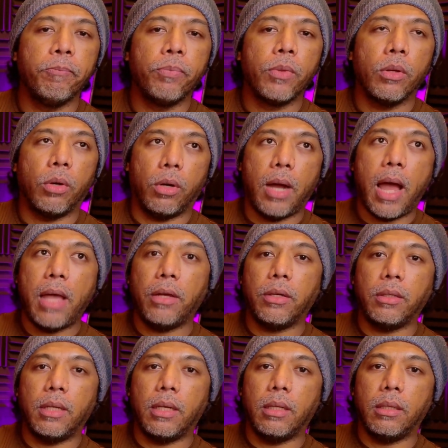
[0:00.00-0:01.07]
or higher
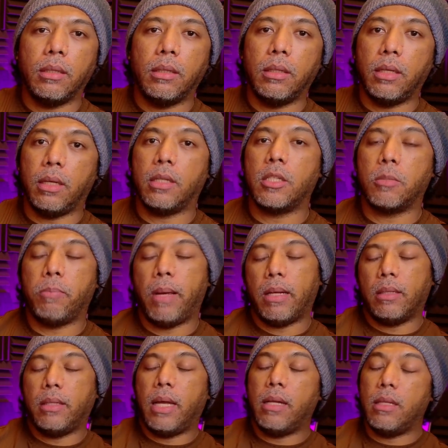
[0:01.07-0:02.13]
than the
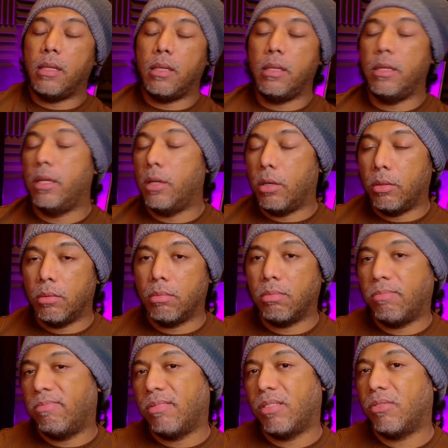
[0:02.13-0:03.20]
expected,
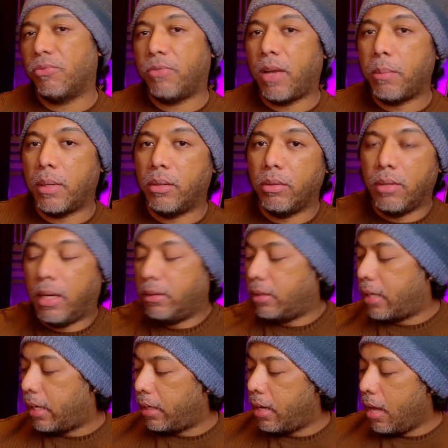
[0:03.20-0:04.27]

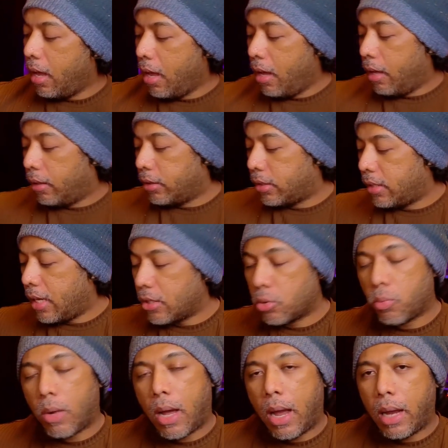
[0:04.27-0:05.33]
599. That's
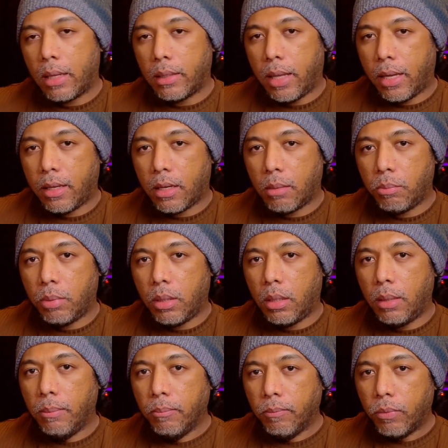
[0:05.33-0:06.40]
why the
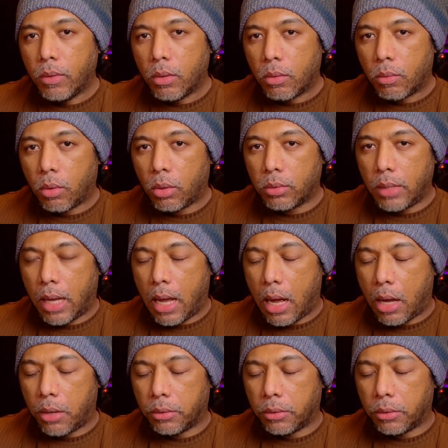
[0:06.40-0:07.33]
AIB rolled out,